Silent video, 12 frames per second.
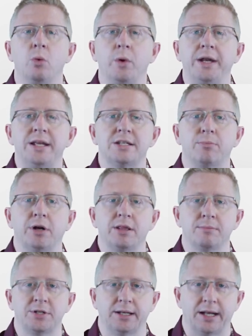We need to bring
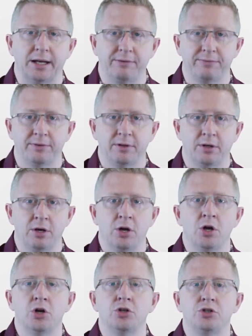them to life.
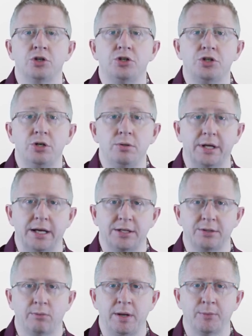To do
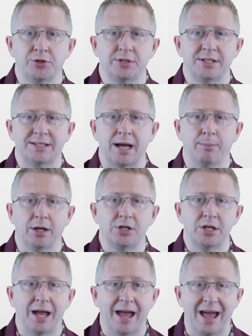this, we must
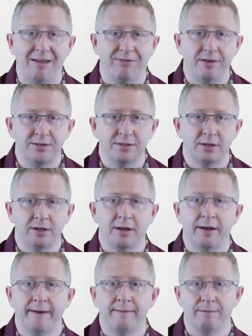establish effort,
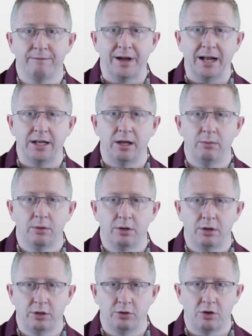value,
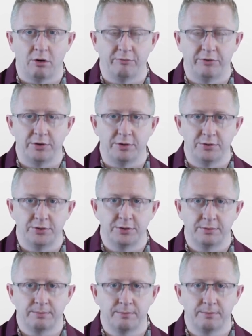and confidence.